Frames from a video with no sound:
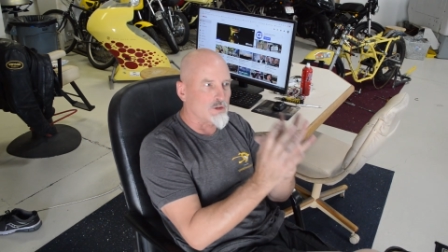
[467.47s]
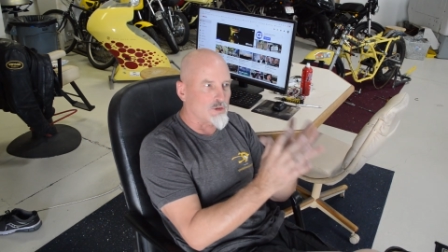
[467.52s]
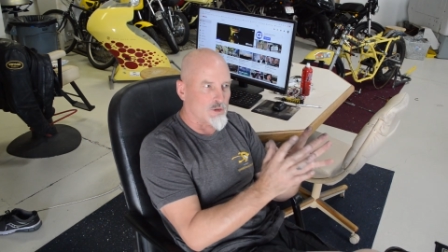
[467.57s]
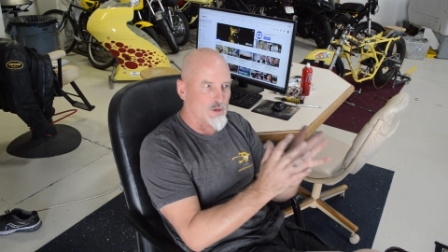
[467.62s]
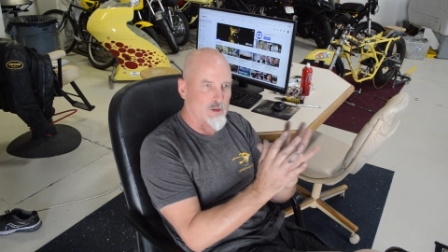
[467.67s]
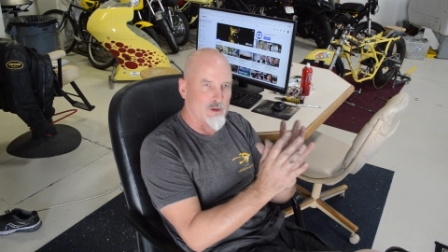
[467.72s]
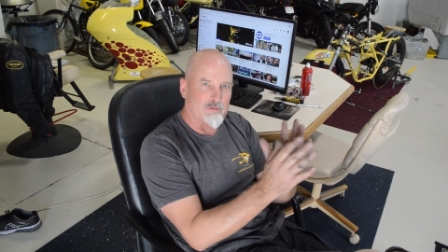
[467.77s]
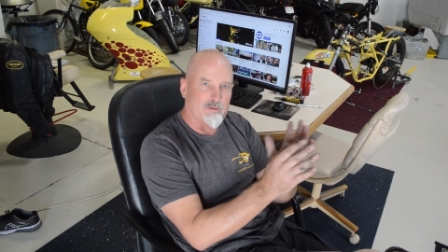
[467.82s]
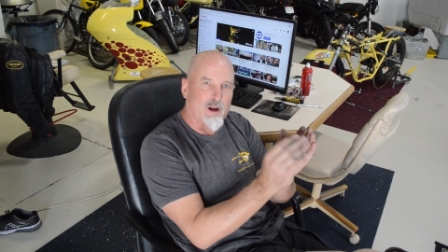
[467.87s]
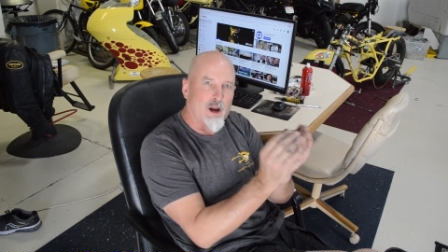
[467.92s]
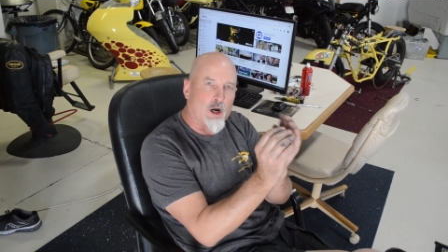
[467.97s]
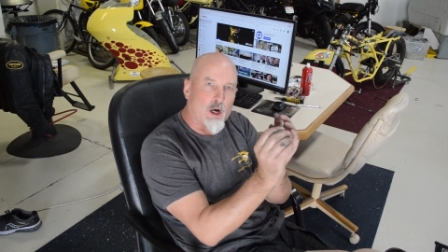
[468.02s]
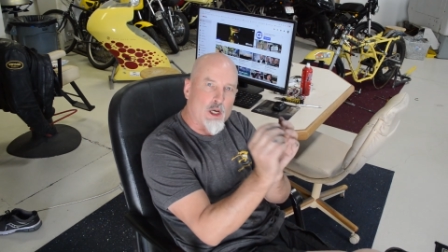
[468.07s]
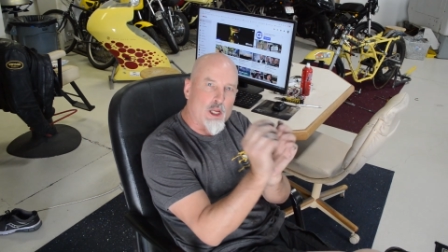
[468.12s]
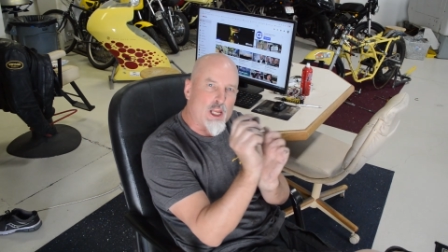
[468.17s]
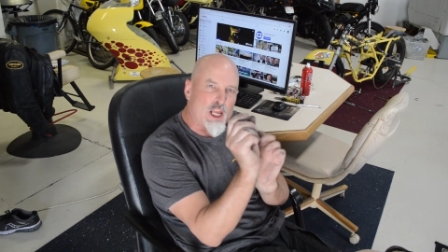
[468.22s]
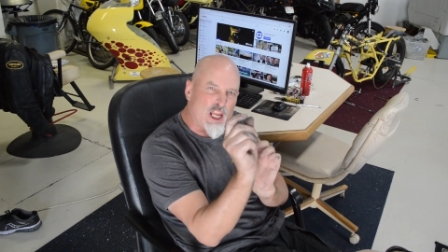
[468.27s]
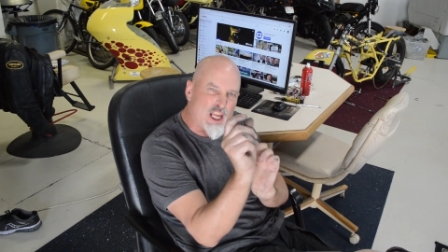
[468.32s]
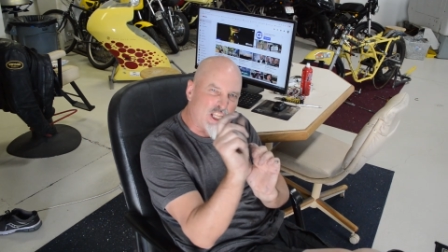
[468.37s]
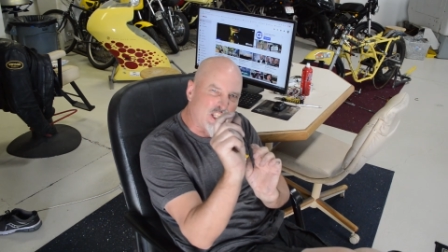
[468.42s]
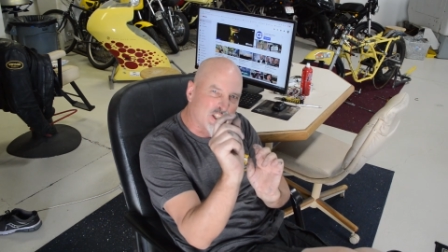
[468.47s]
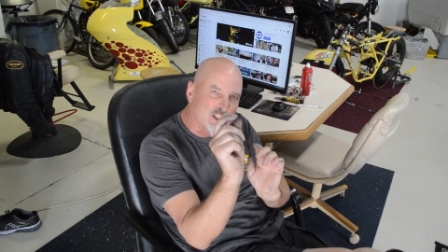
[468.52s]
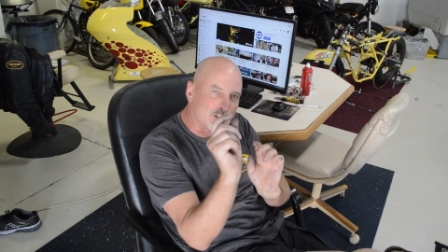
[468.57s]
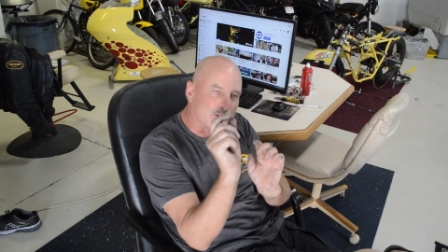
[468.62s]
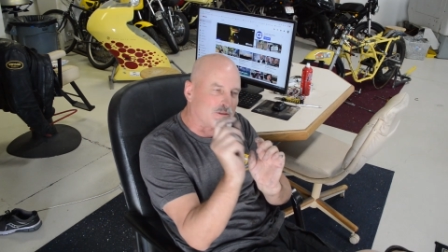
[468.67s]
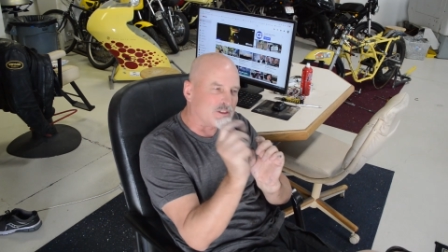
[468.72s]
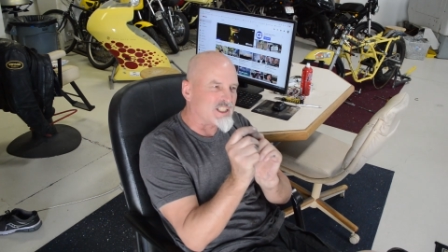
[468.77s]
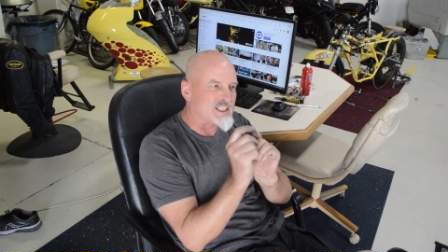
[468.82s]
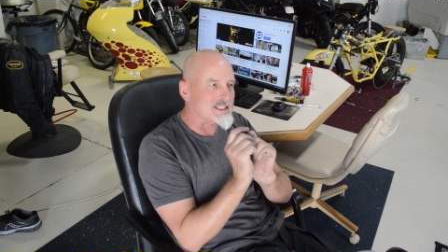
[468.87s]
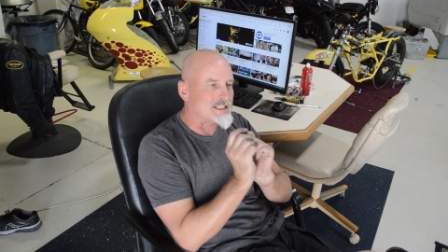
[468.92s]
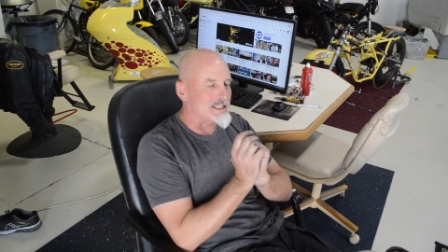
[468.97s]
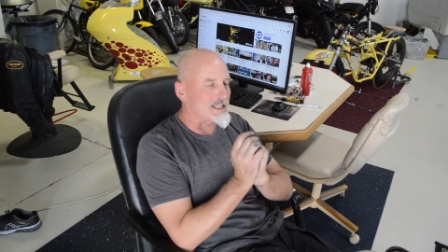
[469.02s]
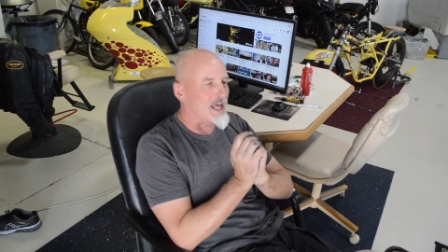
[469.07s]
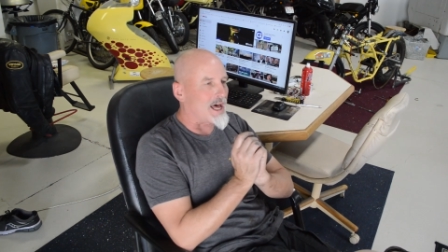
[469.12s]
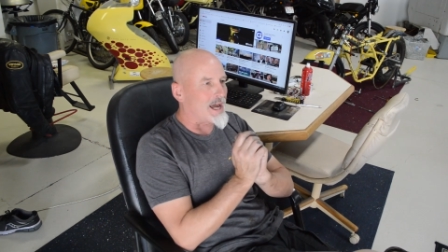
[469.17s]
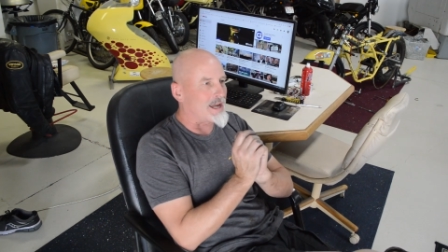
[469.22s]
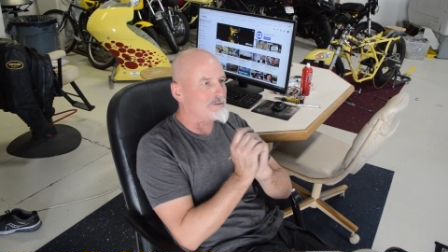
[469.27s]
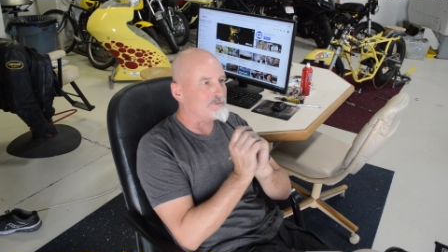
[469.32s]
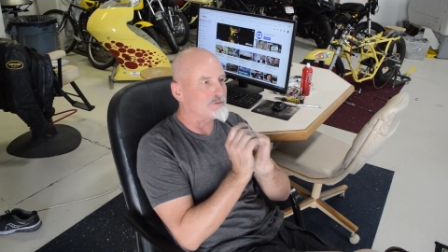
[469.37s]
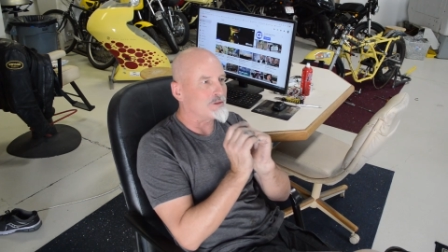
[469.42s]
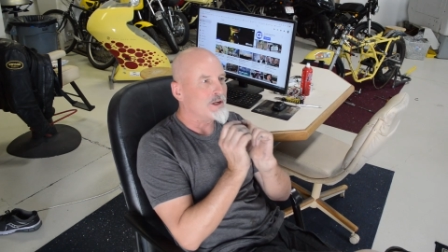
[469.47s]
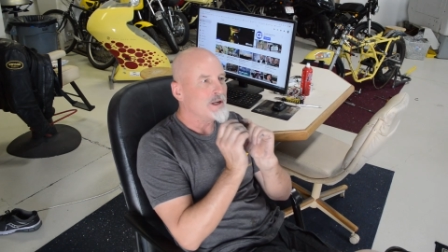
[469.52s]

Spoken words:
to the very nth of its life,